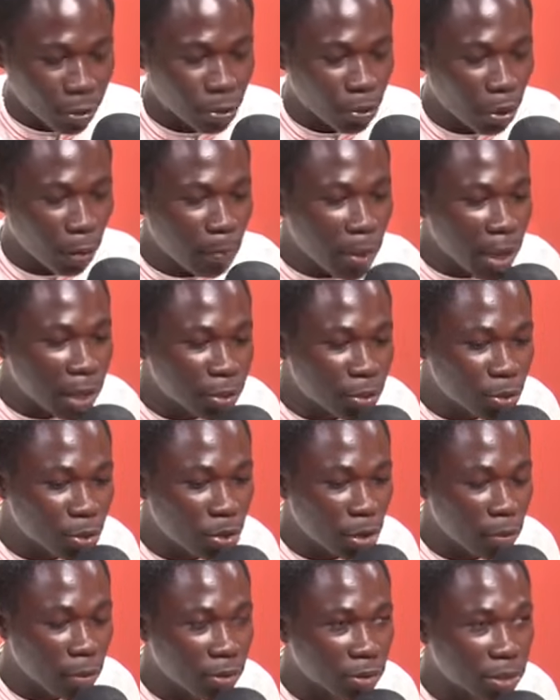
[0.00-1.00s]
Your best school
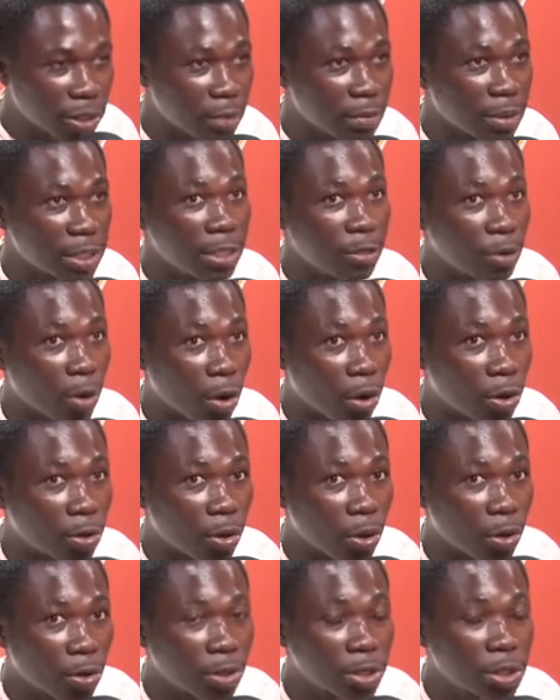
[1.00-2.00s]
no be say me doing or
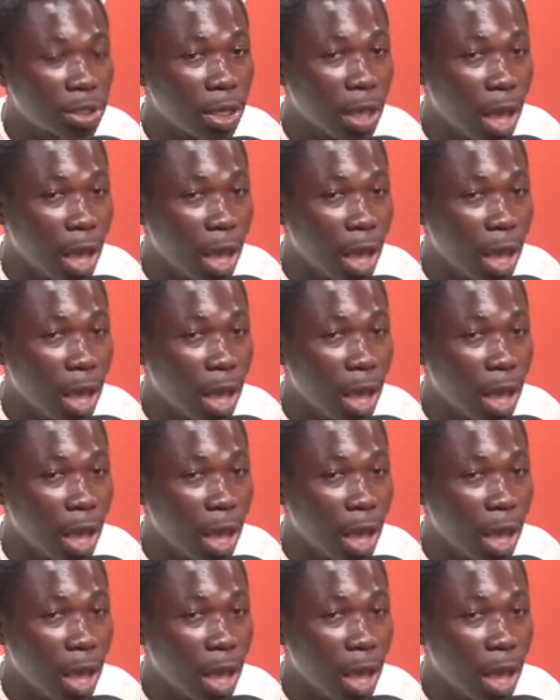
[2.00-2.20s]
no see.